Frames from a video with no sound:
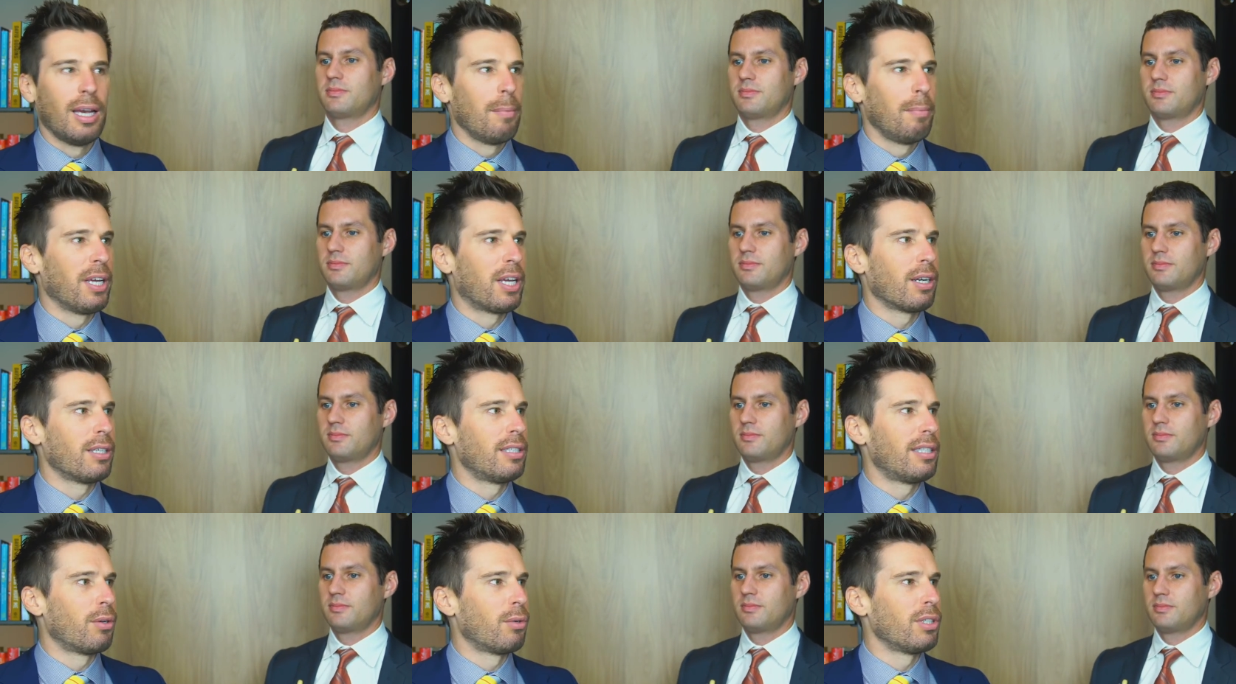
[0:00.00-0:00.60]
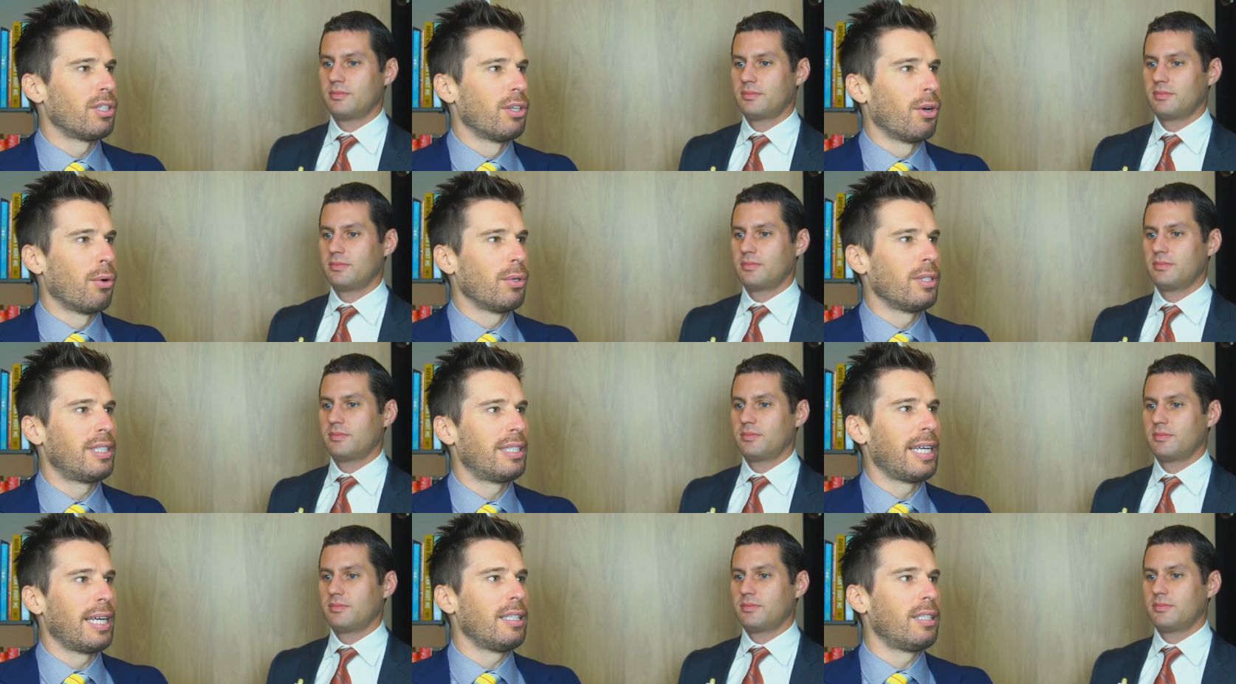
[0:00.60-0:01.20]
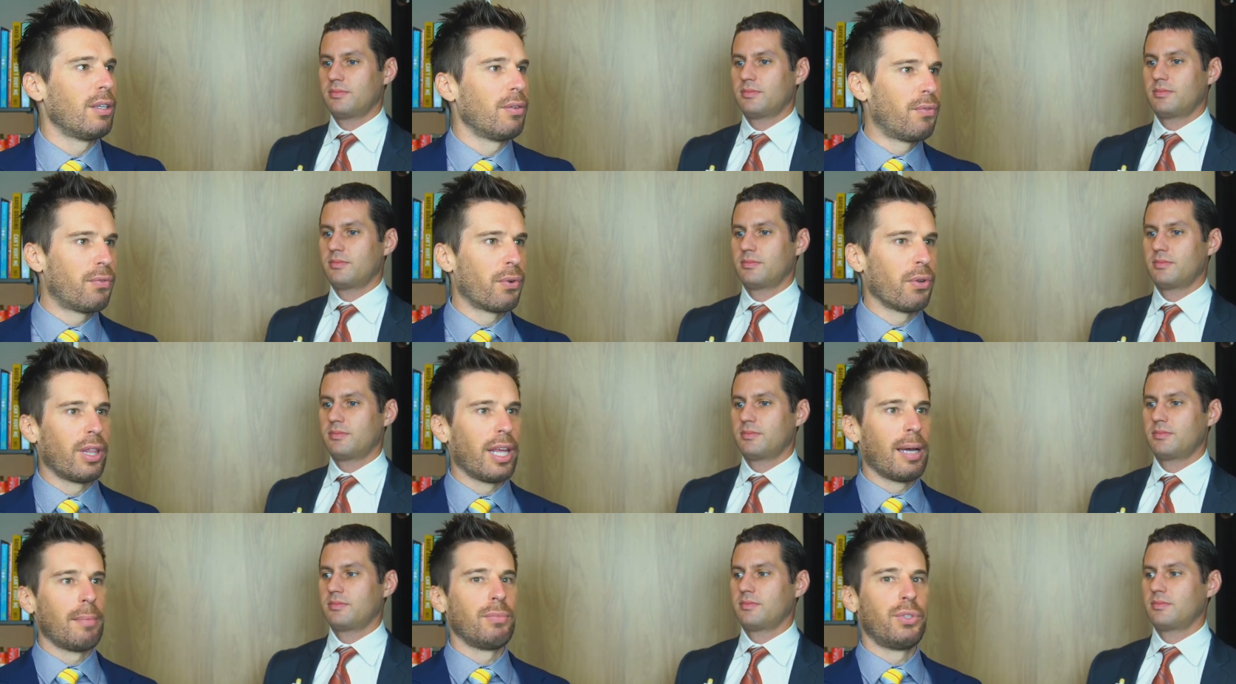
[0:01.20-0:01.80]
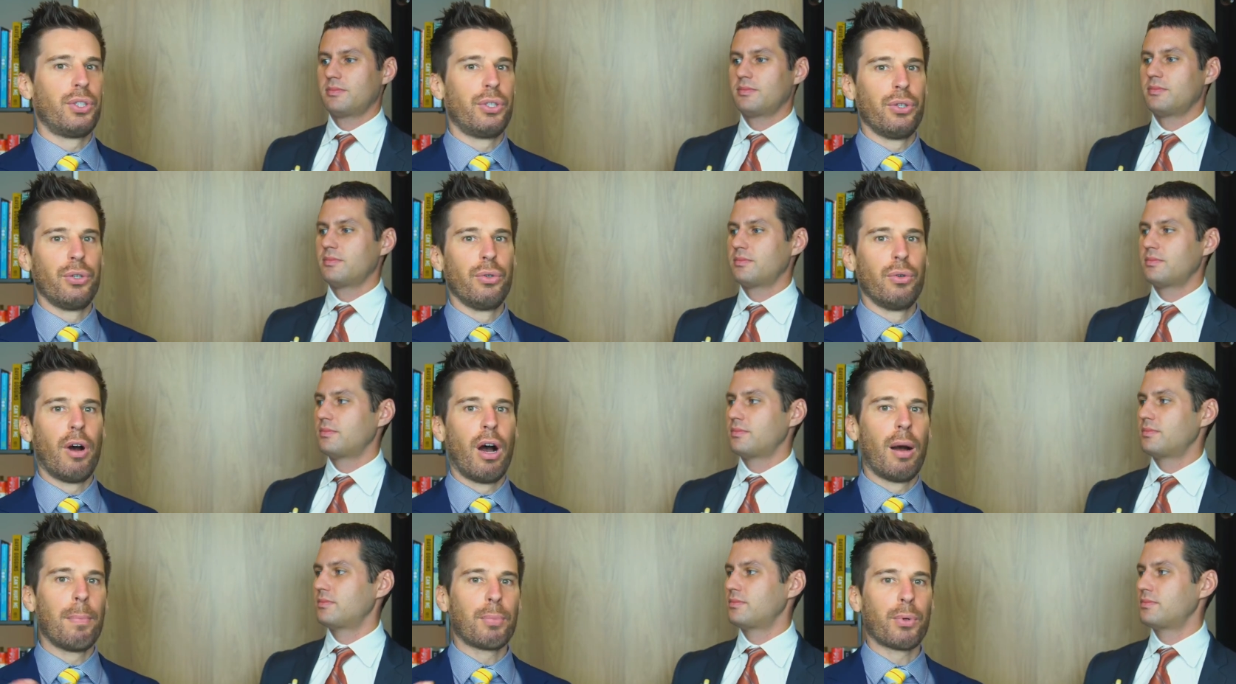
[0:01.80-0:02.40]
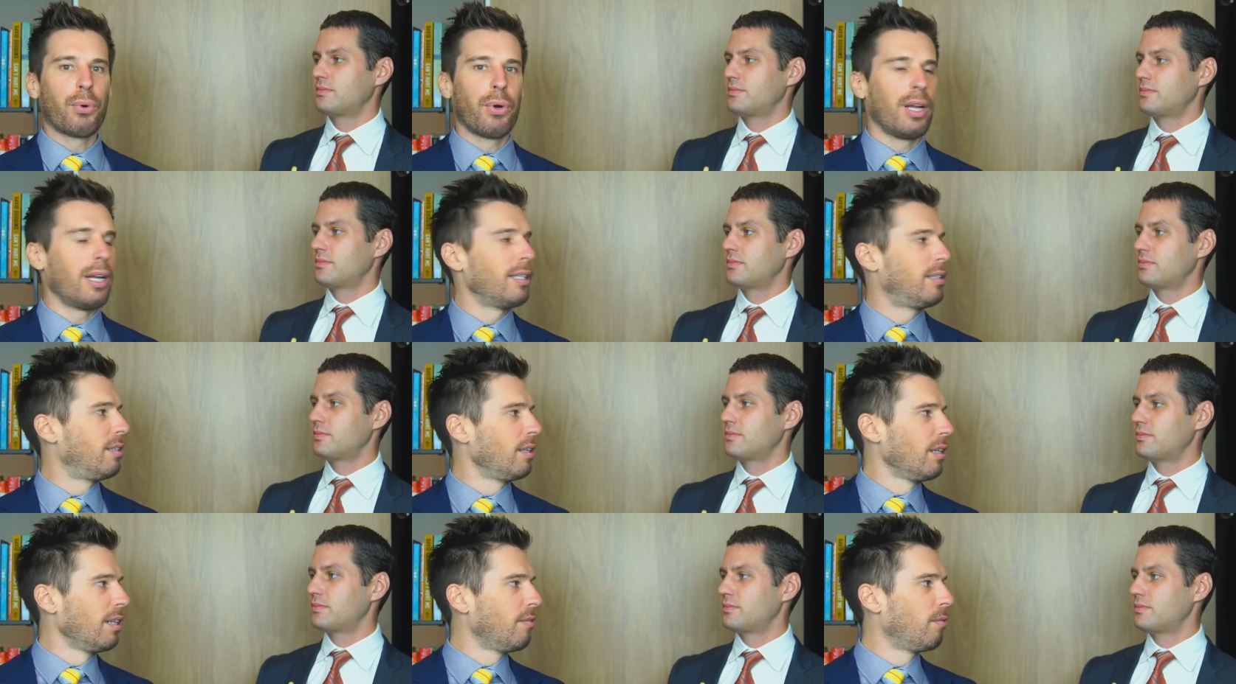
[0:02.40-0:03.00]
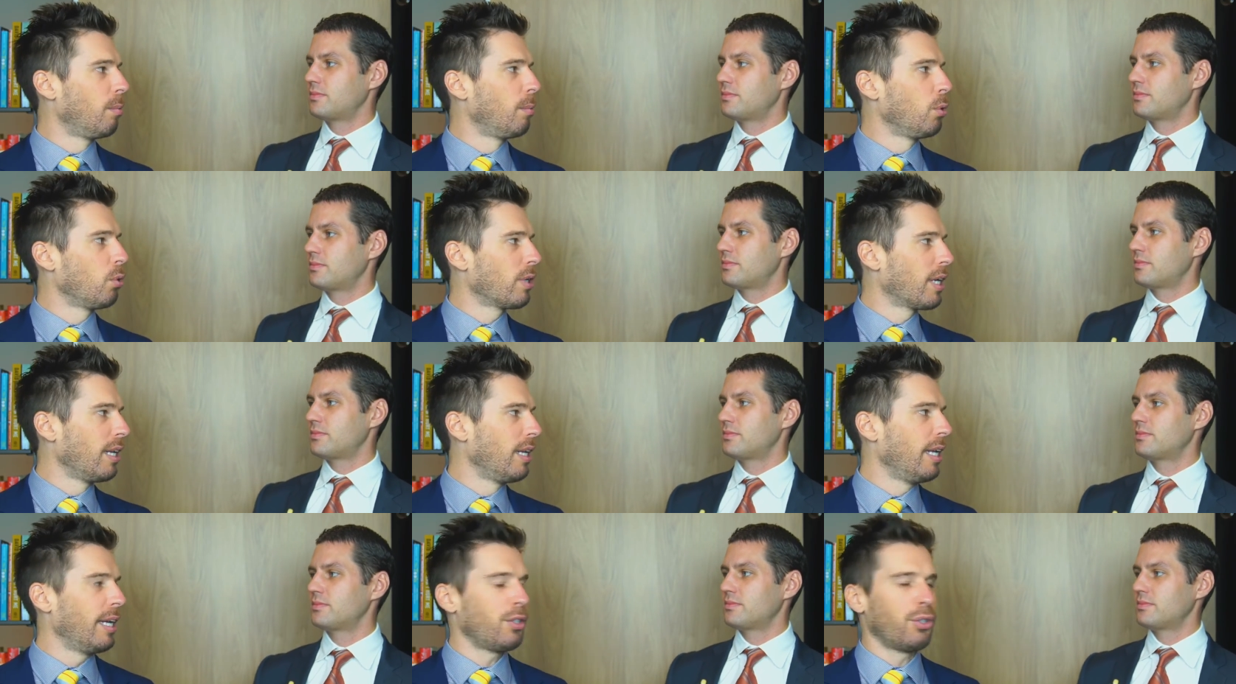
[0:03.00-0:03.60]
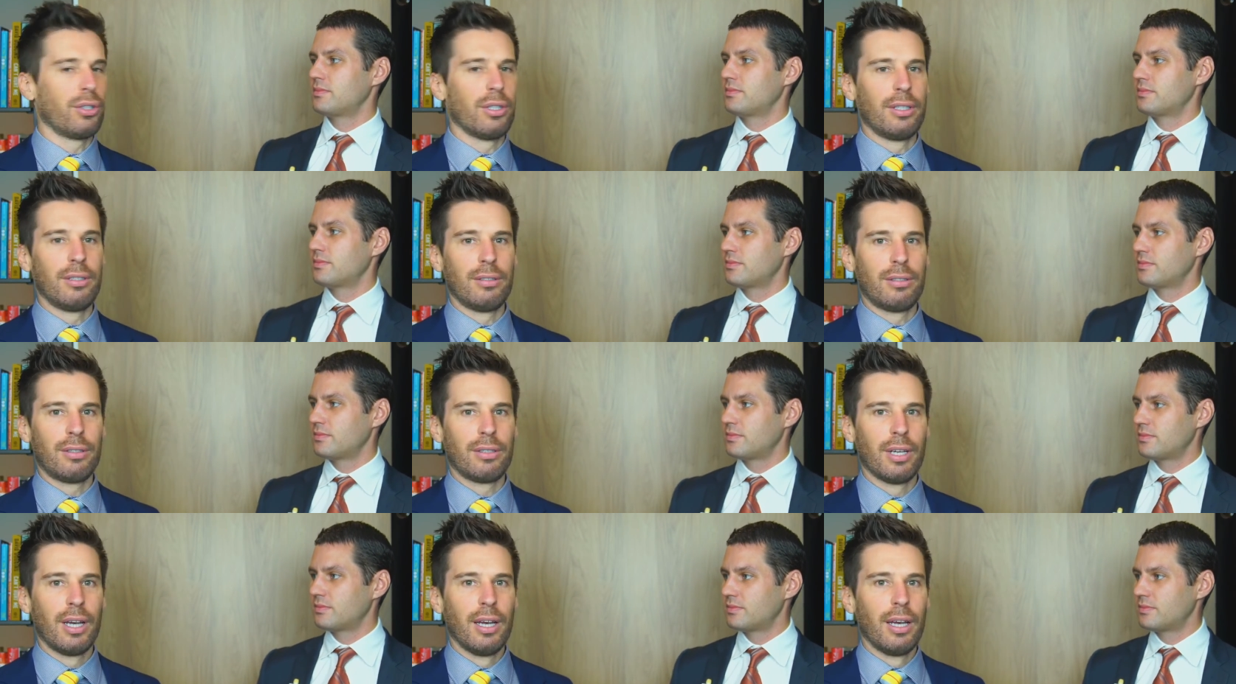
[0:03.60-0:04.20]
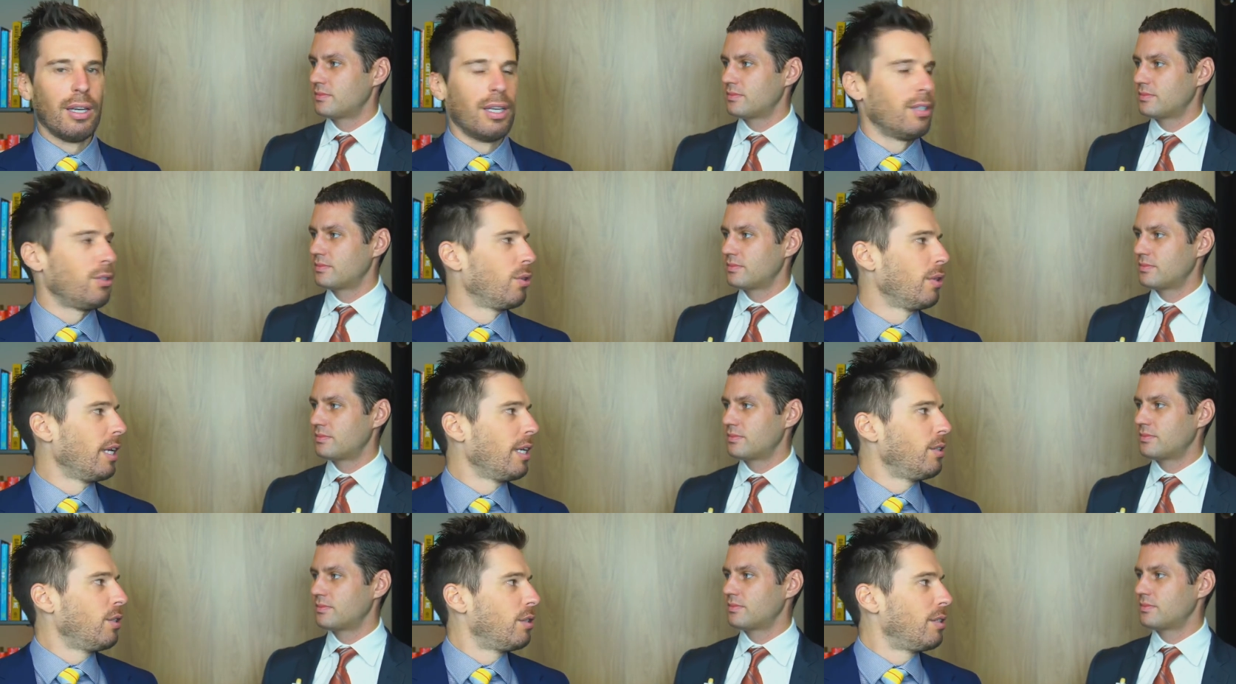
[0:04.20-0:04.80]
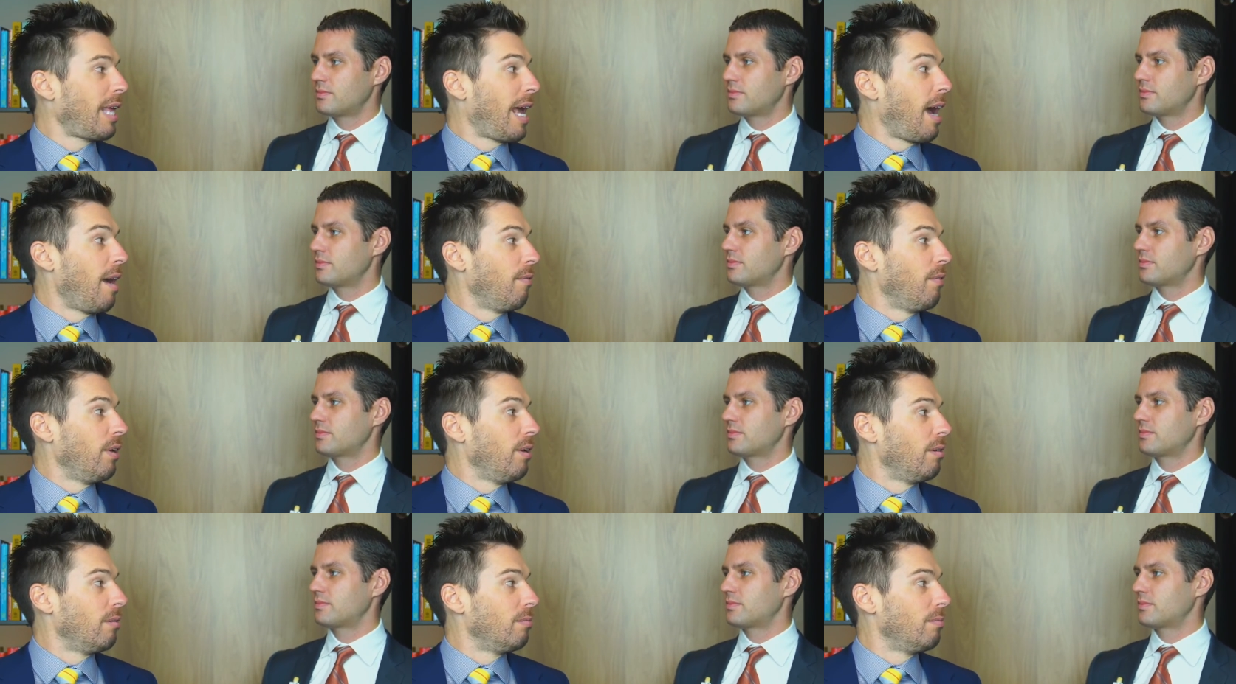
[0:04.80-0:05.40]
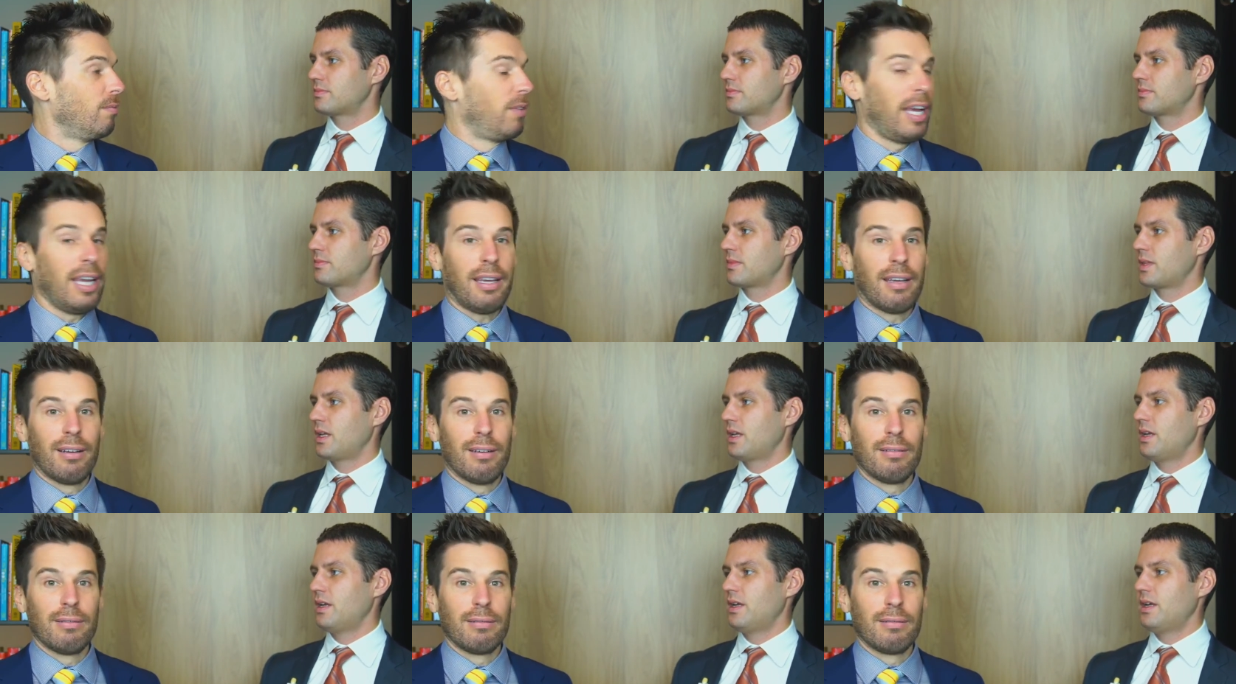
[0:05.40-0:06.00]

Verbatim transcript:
Speaker 1: because there was no incentive for them to upgrade it to livable conditions, so they just have it vacant.